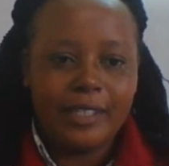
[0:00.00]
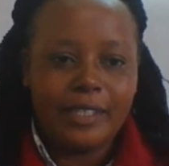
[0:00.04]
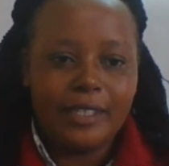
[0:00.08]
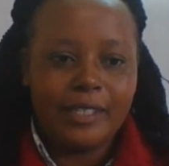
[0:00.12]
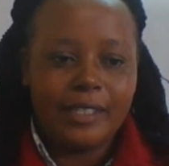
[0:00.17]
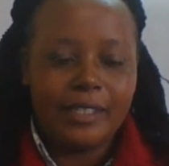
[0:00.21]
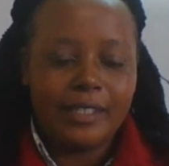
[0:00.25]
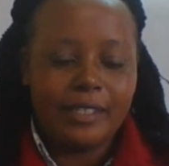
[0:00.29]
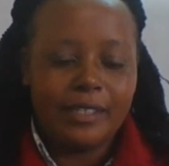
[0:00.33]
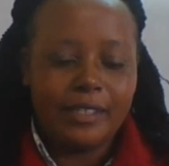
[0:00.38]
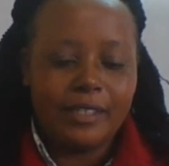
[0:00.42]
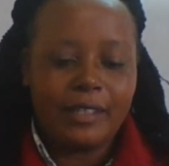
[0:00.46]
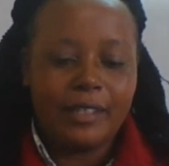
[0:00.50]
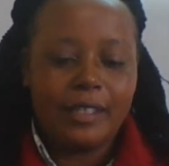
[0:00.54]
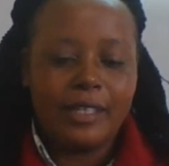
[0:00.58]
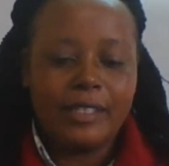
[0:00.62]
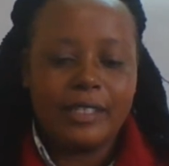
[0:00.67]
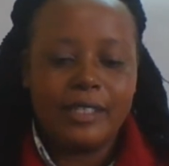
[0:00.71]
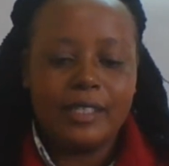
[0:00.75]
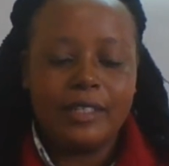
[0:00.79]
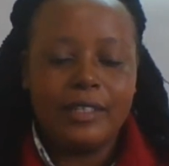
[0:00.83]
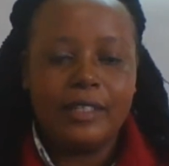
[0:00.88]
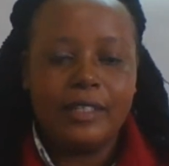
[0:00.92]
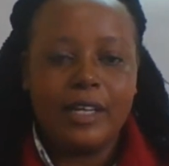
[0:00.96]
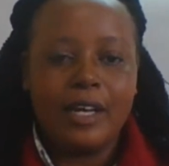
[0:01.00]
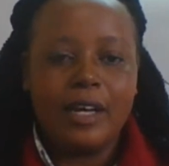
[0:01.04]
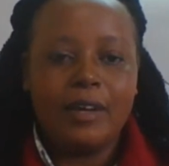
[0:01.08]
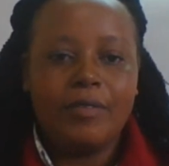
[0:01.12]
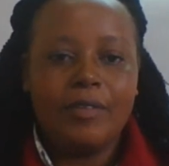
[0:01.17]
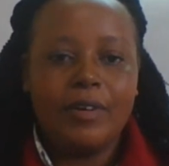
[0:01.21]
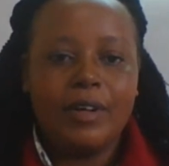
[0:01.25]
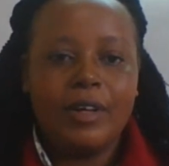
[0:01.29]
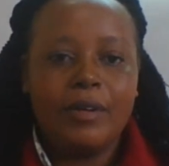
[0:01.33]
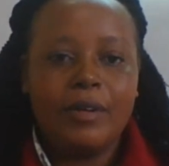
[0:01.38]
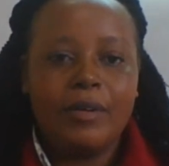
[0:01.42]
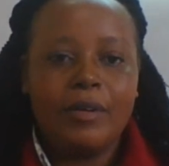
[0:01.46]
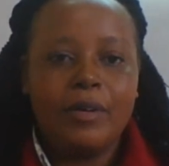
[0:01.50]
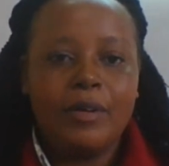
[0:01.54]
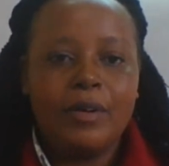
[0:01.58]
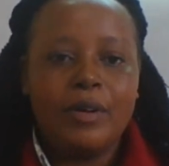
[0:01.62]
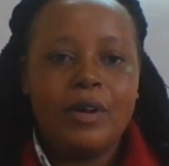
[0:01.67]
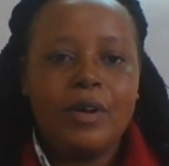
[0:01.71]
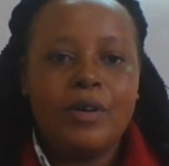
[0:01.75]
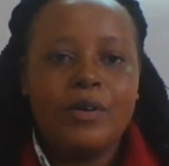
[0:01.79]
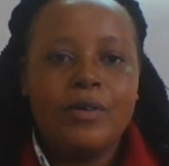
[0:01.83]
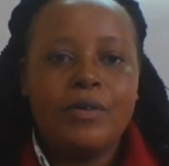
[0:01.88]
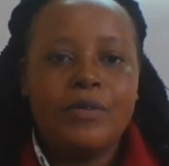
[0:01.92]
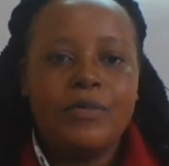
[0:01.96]
It will cover
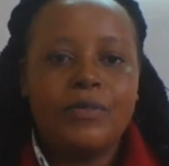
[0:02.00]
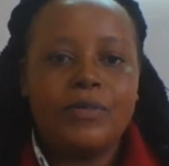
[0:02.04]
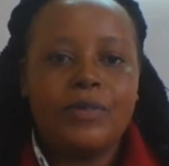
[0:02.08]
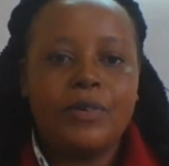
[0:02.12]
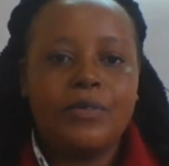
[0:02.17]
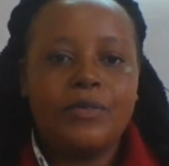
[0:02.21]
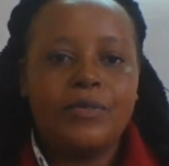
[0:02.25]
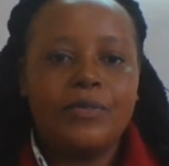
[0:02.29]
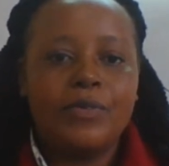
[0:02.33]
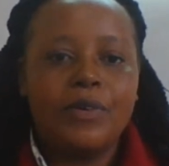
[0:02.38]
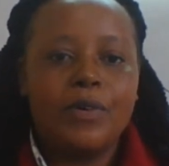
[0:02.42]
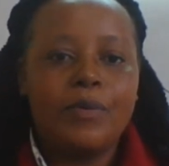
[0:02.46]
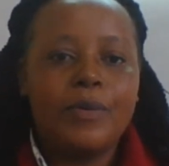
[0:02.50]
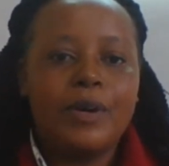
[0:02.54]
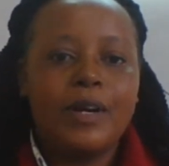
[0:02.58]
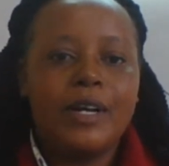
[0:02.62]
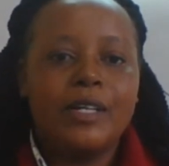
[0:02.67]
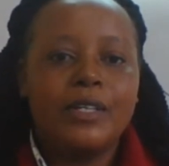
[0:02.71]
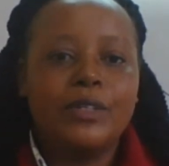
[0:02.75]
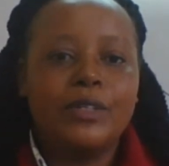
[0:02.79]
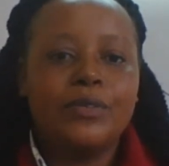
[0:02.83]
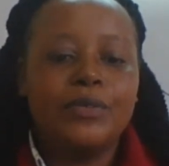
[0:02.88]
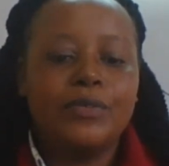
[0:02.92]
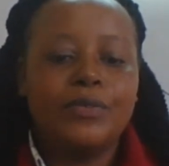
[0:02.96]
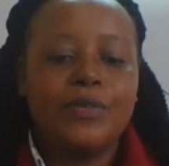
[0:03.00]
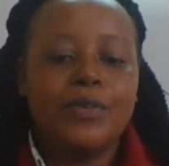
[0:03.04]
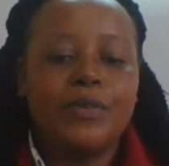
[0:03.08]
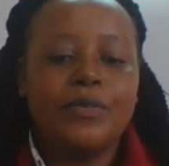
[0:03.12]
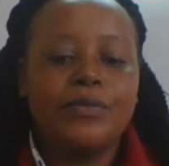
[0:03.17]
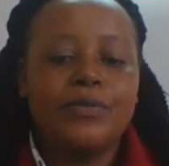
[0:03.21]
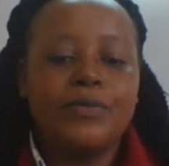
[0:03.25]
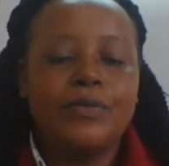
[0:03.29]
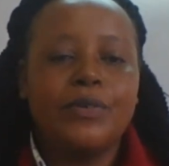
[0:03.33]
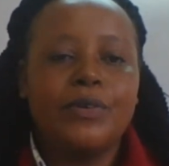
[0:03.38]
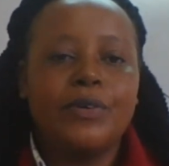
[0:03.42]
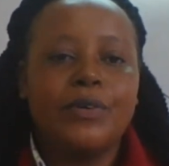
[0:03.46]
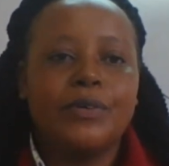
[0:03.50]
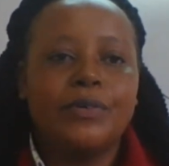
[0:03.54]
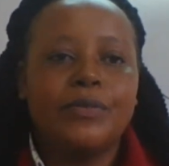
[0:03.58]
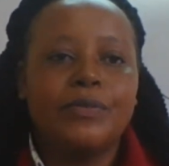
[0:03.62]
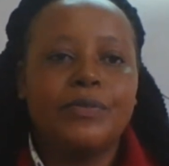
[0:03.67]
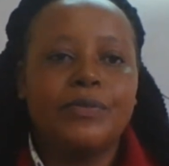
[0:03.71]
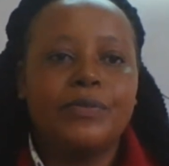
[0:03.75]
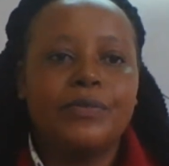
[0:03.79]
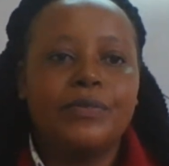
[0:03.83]
from Form 1 to Form 4.